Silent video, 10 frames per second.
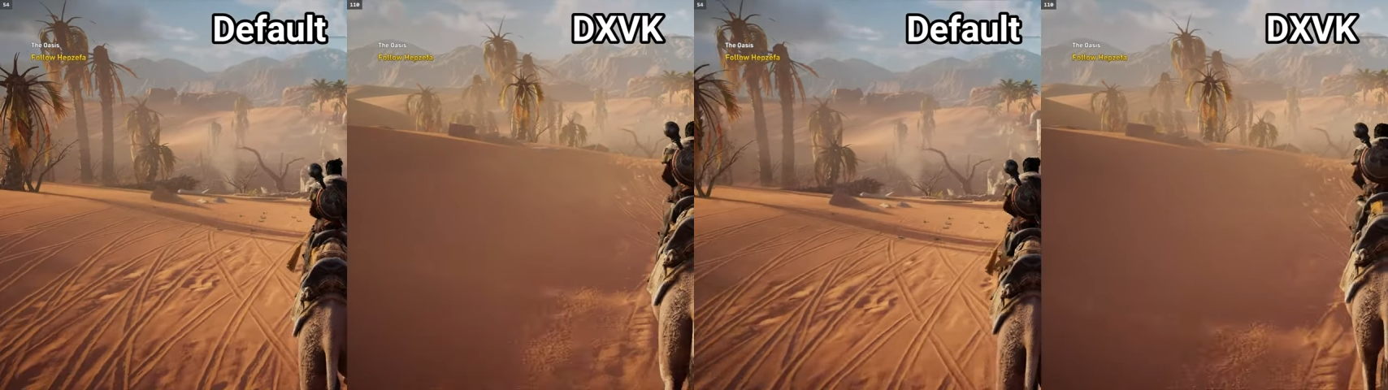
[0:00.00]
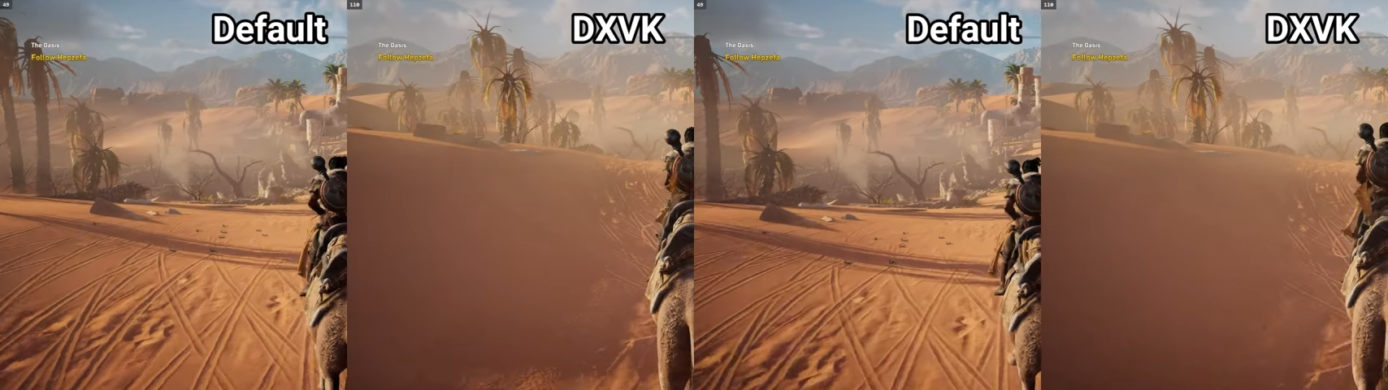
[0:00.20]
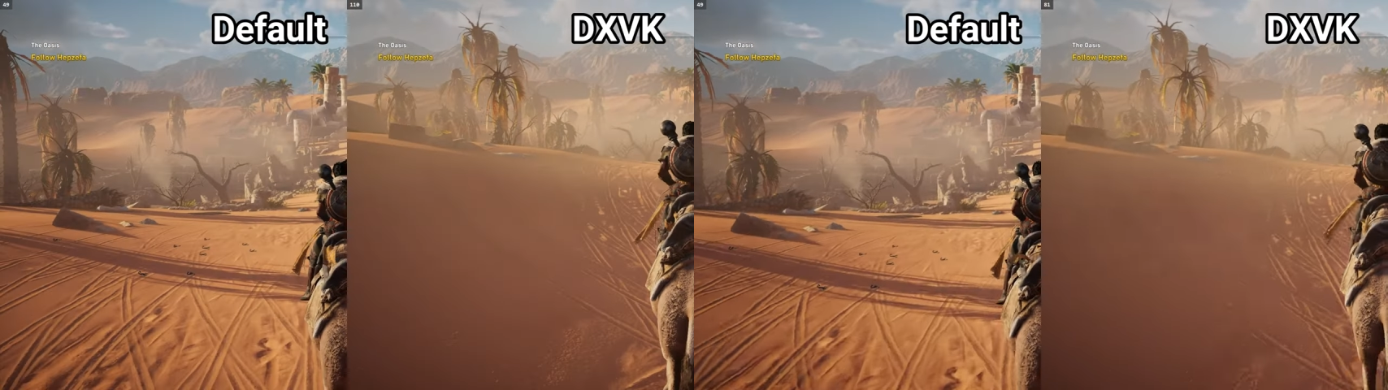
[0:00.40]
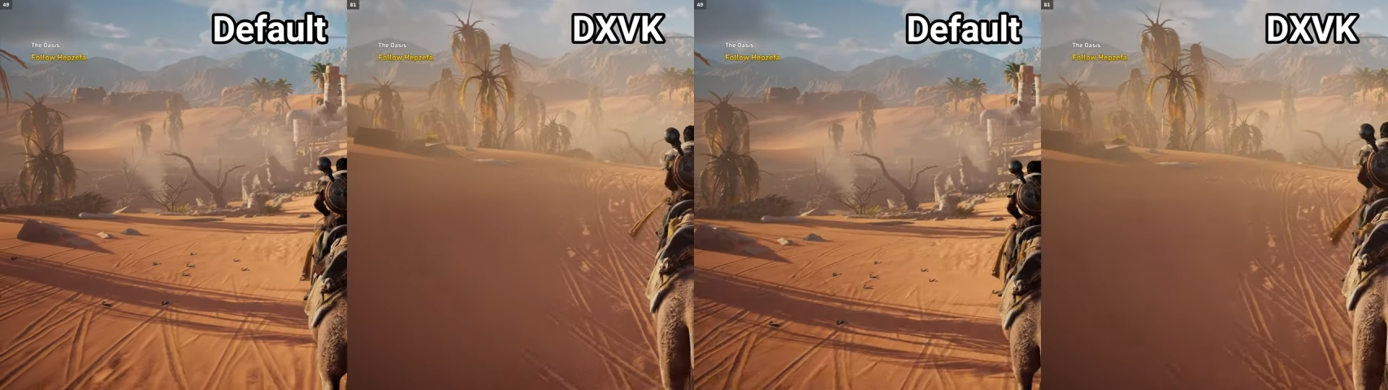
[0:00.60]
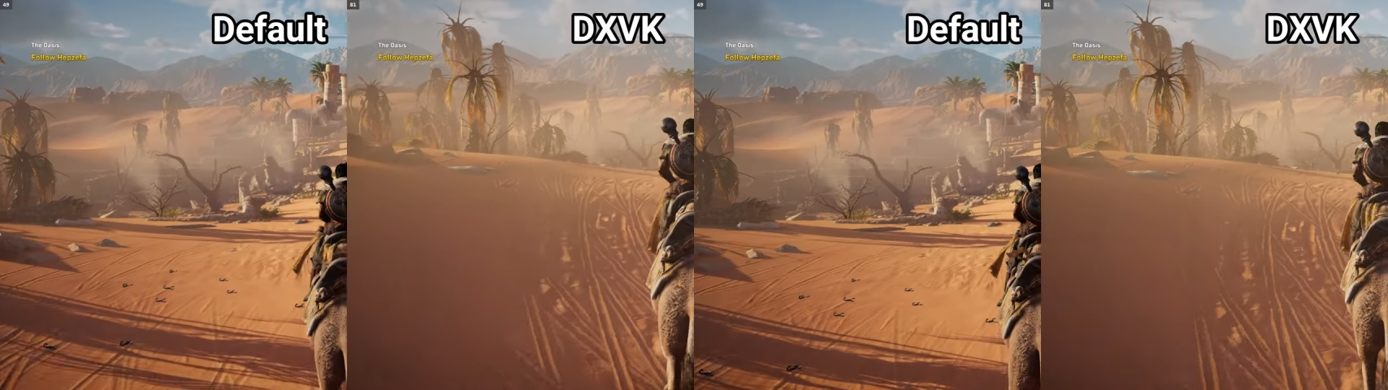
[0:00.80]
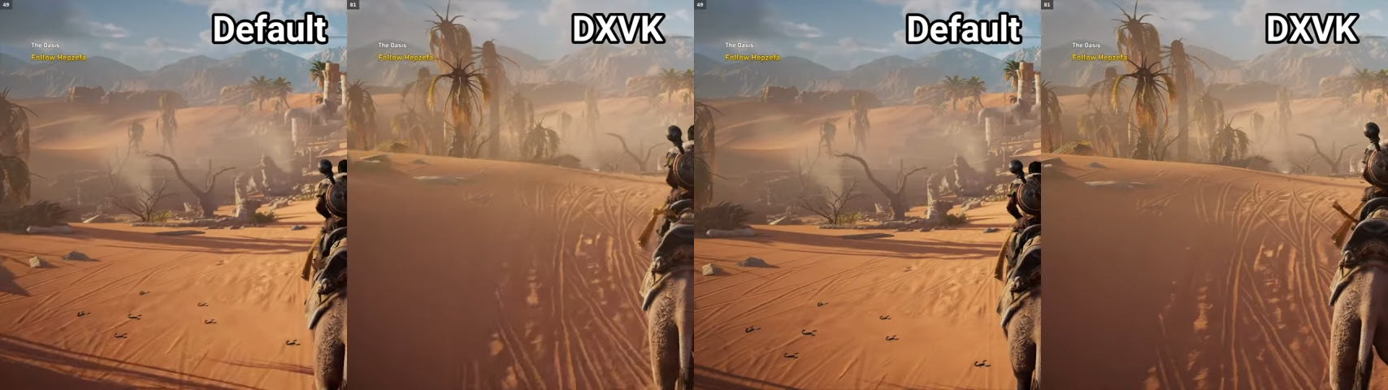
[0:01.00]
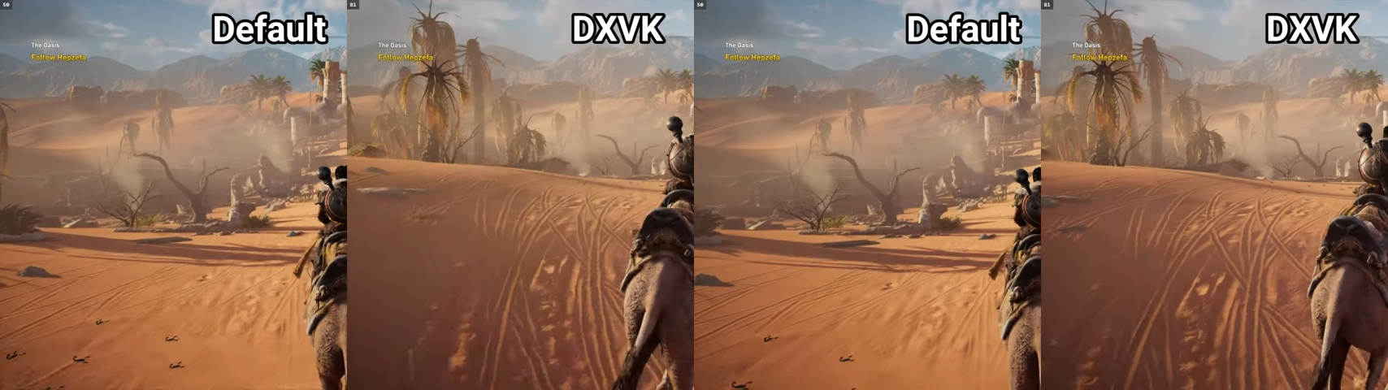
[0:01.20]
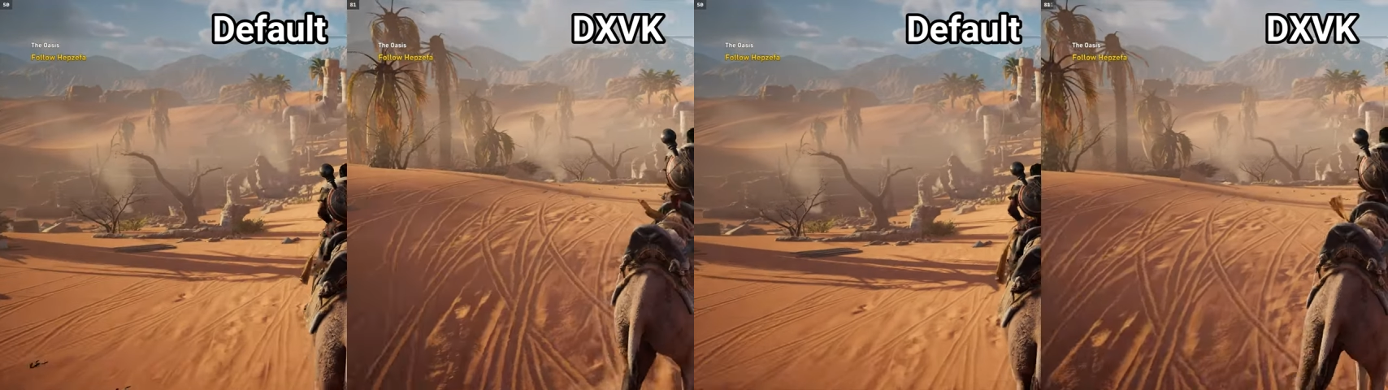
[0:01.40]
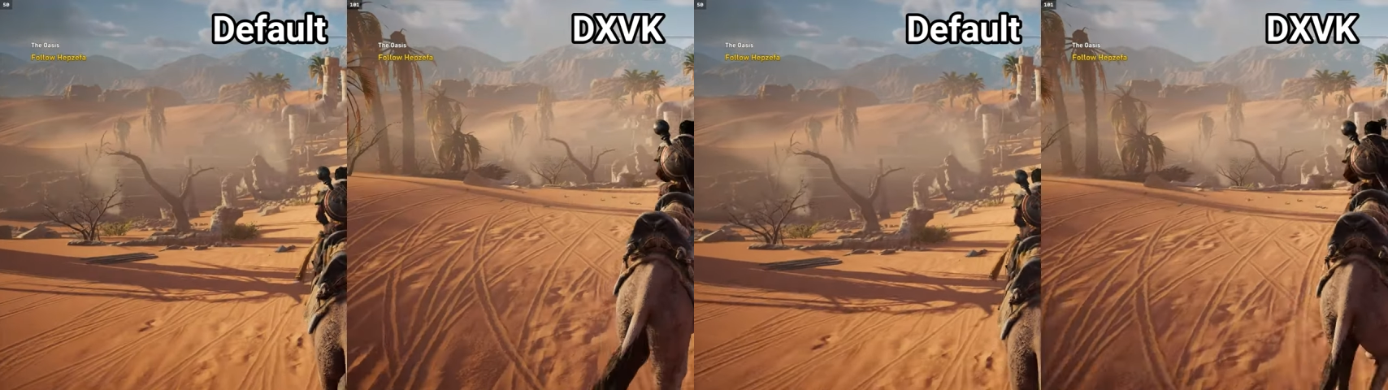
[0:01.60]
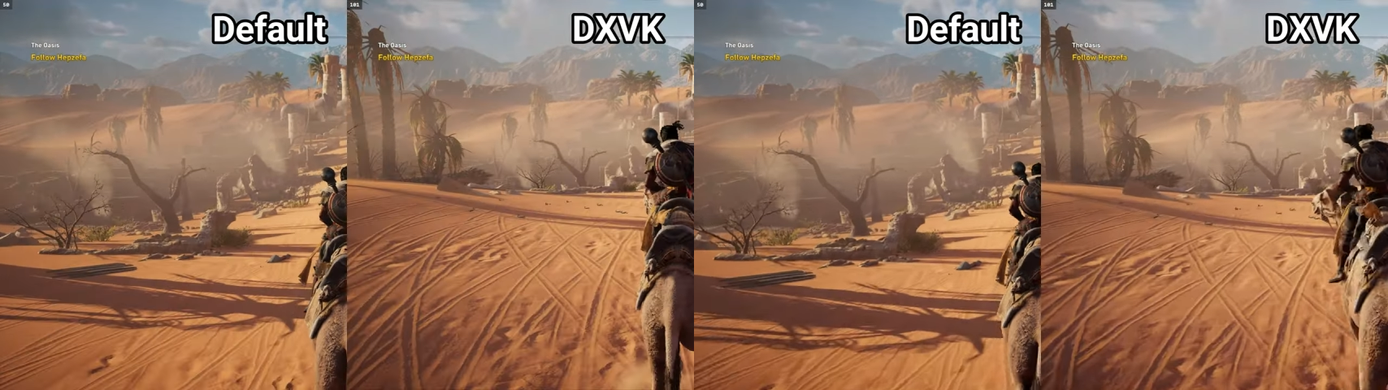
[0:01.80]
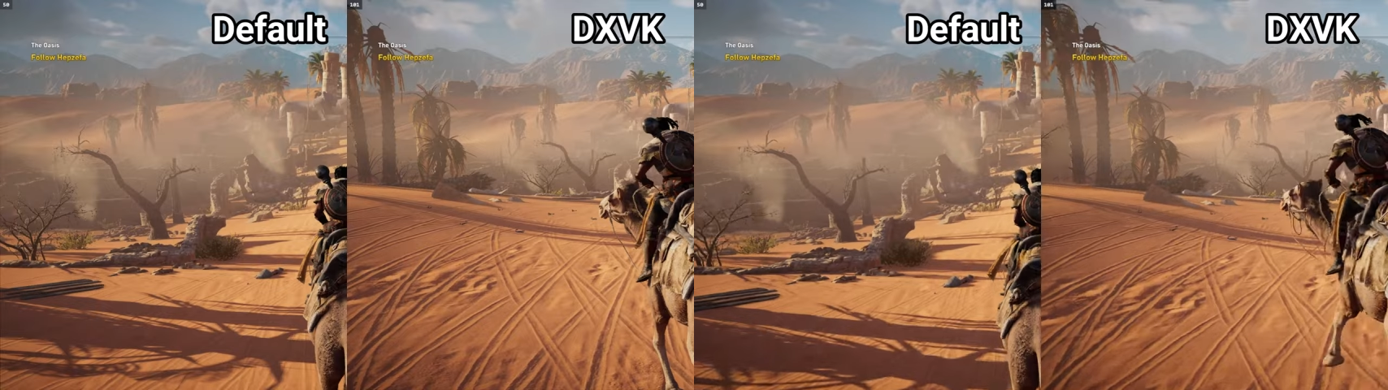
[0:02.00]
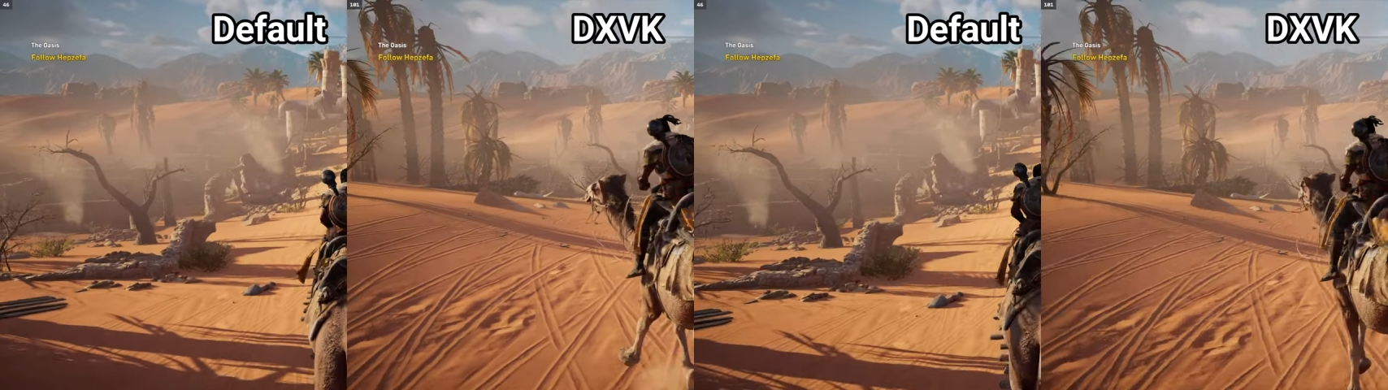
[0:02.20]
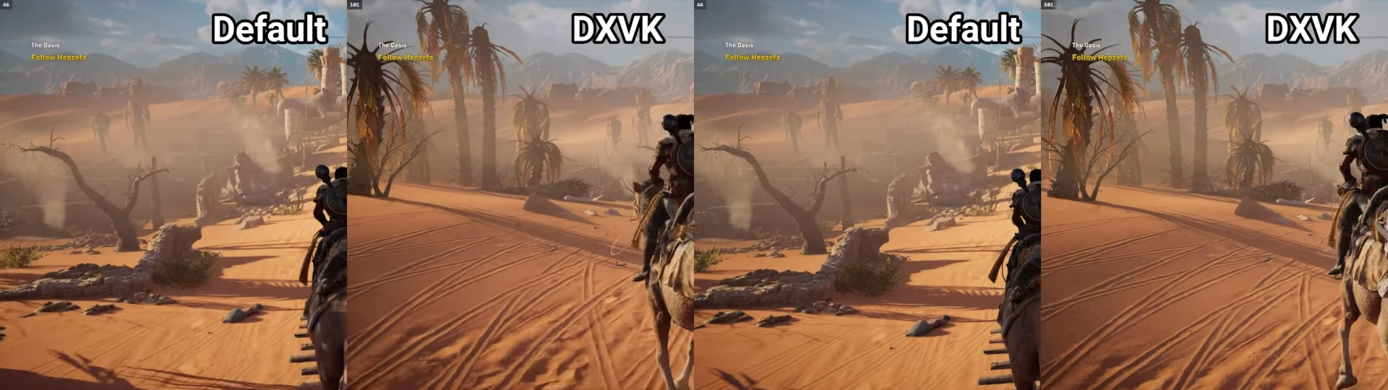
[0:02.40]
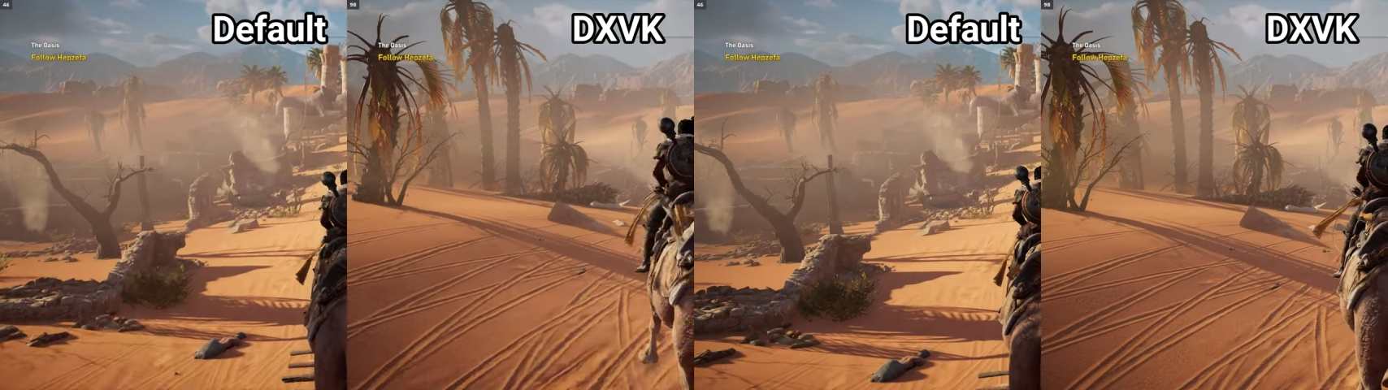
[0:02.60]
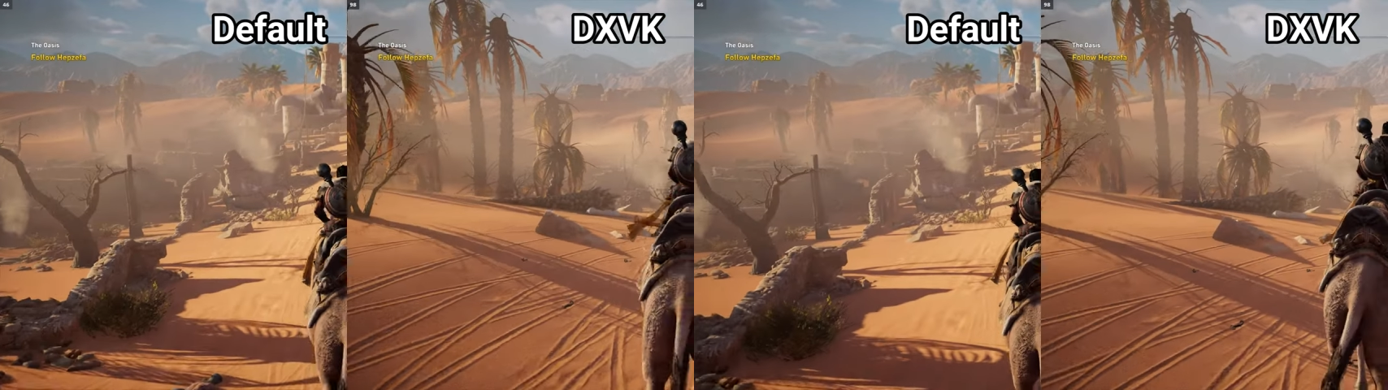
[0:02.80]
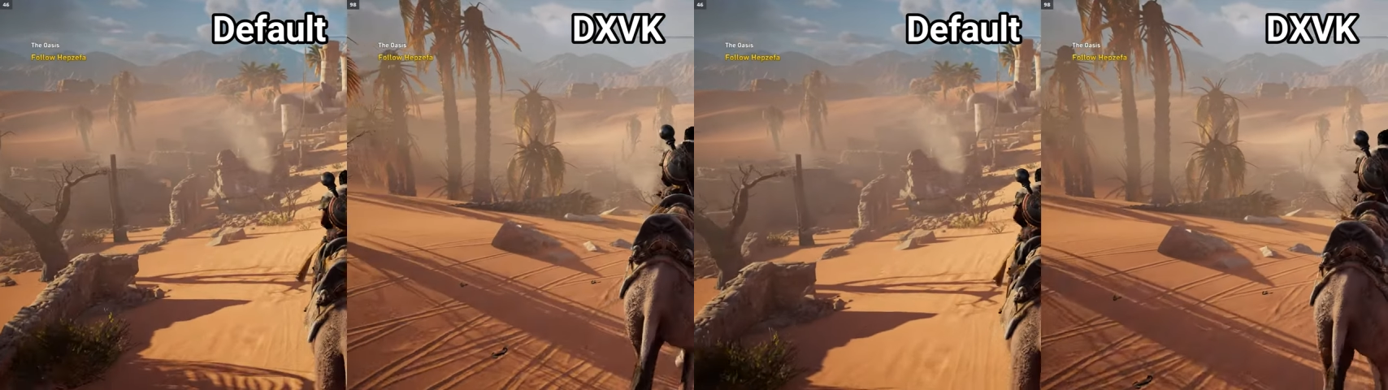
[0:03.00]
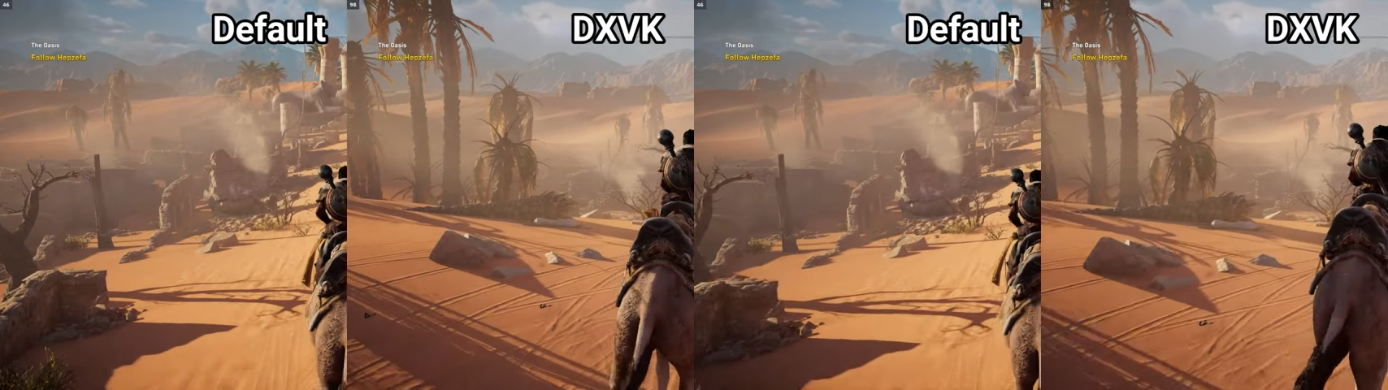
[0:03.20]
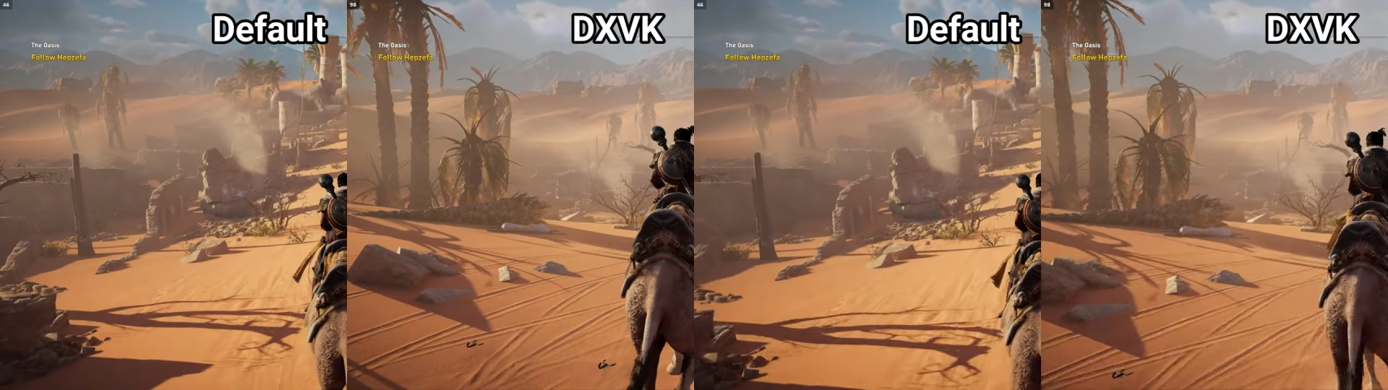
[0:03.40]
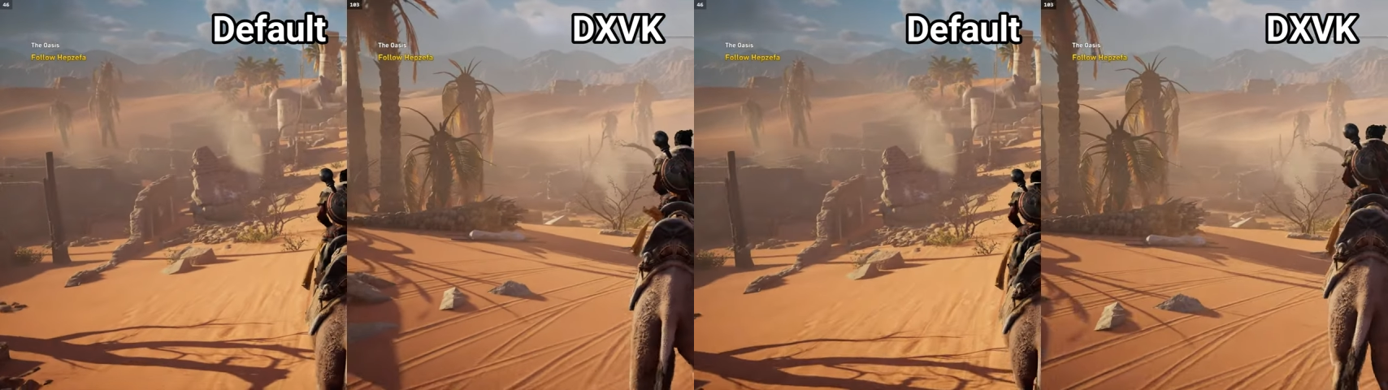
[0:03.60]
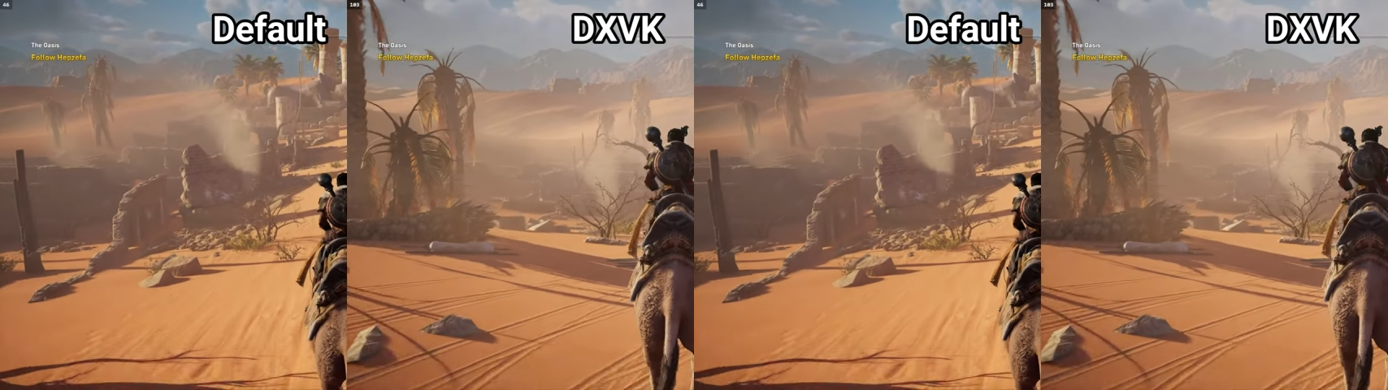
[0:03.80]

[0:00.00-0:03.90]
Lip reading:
Nobody's mouth can be seen.